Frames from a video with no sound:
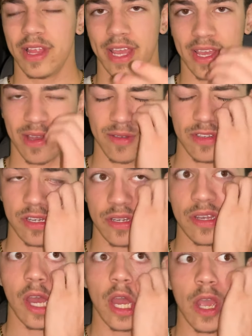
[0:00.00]
Like, it
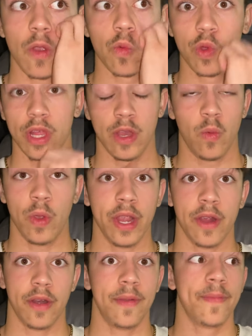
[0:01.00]
was really weird.